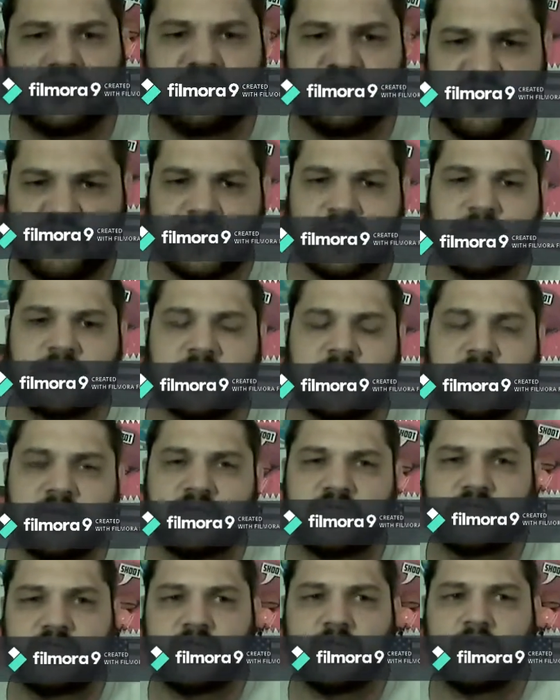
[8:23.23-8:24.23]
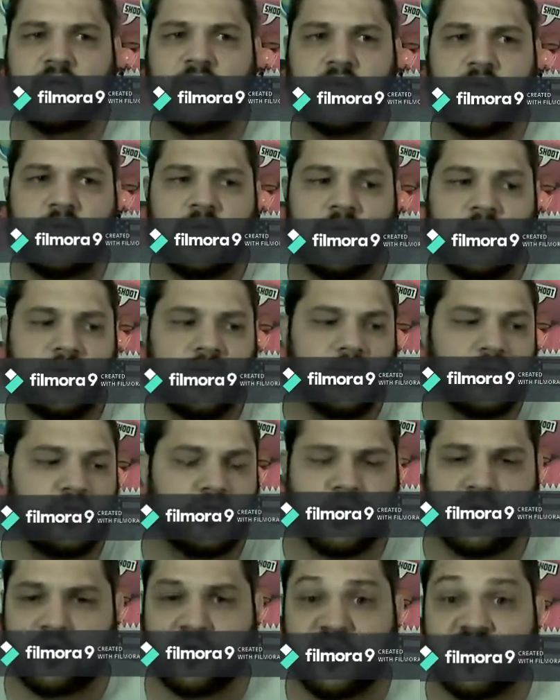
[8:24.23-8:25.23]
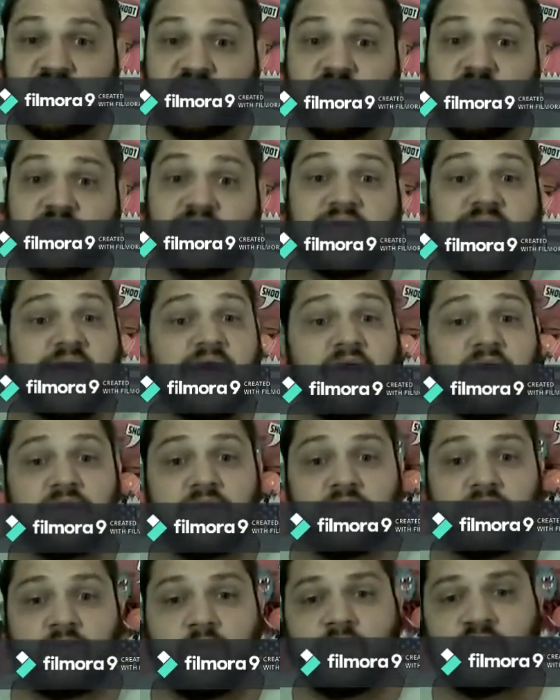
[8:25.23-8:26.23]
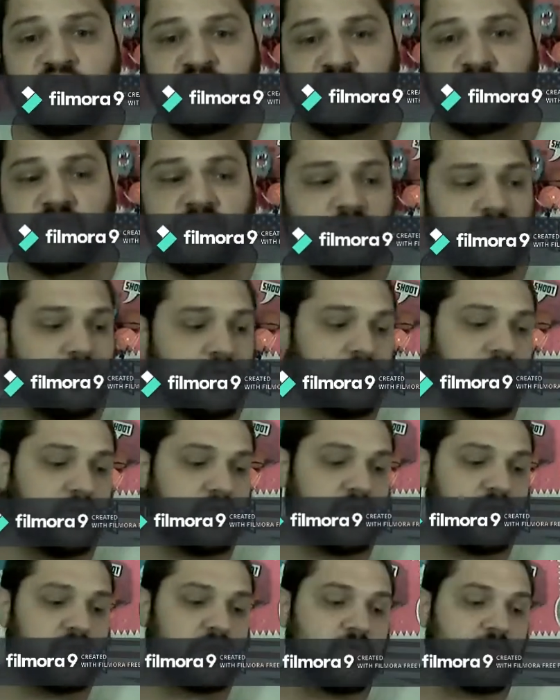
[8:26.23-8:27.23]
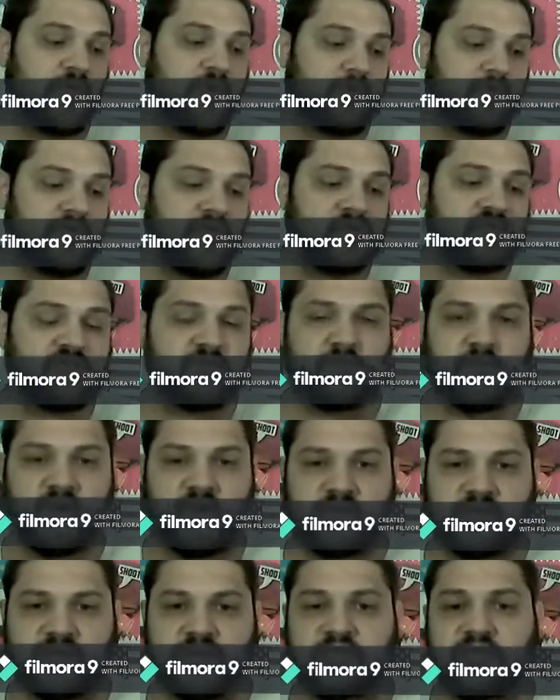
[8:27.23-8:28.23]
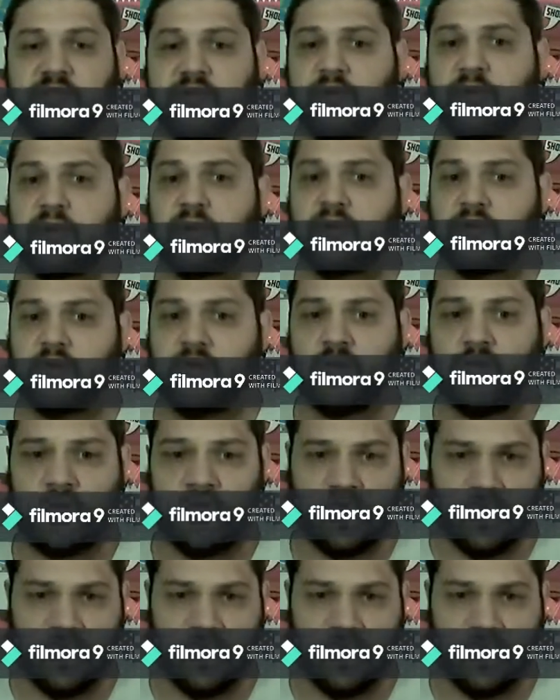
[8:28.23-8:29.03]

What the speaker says: You should be able to get onto you can create your own account, and once you get through the application process, and they want to do